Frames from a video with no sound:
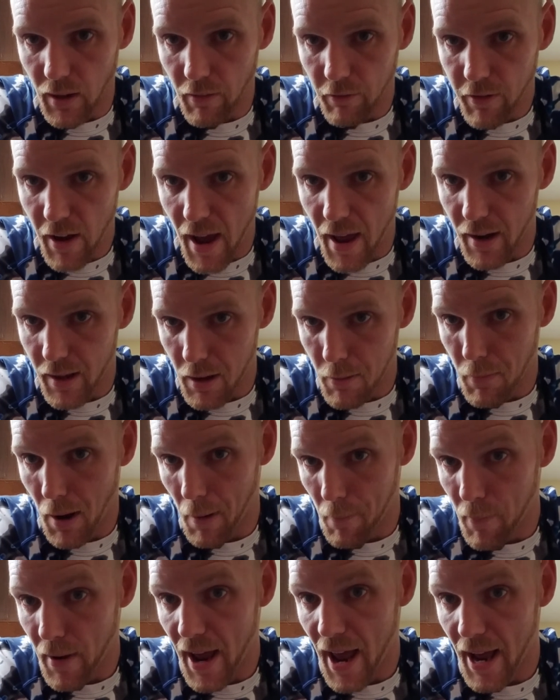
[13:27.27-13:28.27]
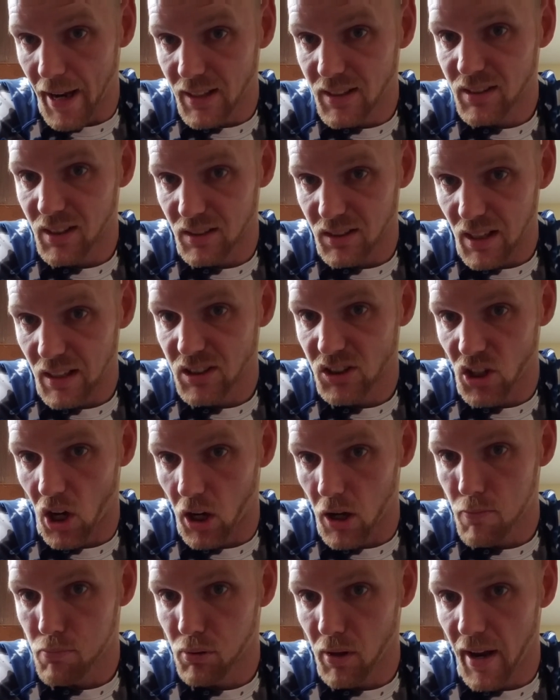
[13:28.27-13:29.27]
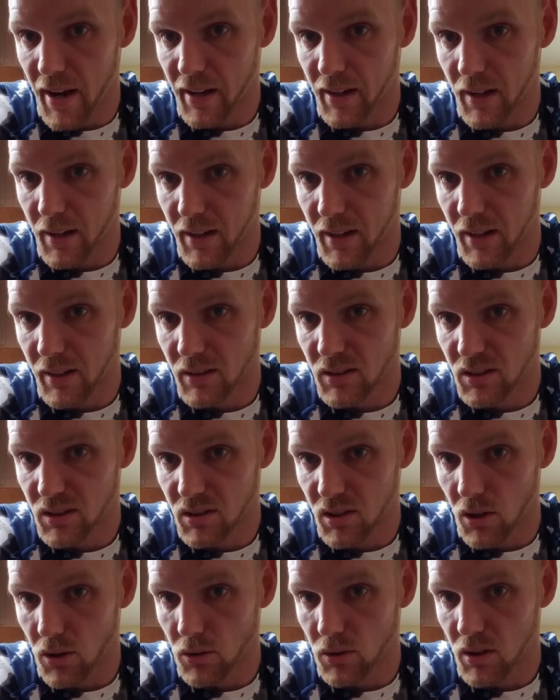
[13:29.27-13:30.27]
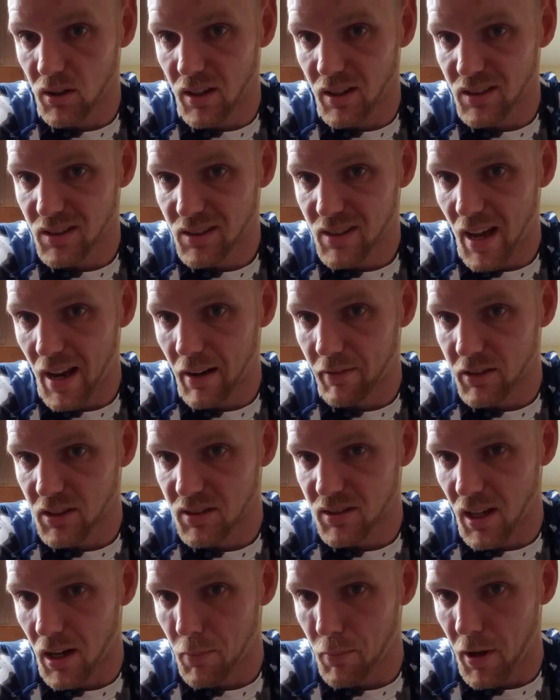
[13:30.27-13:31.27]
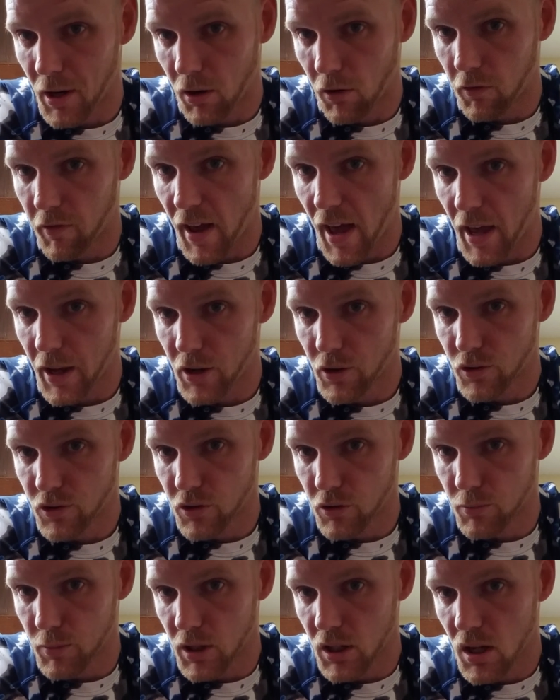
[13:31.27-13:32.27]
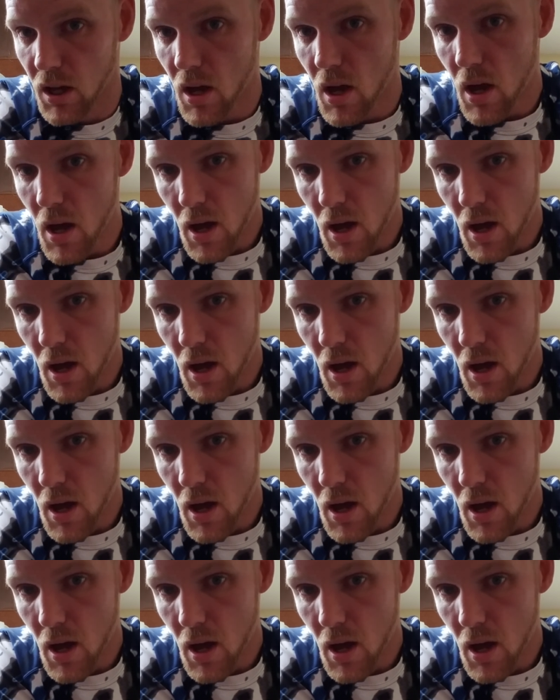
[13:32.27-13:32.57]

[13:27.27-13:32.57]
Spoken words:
I've had it in my bag since I started playing it again, so it's kind of a sentimental value to me.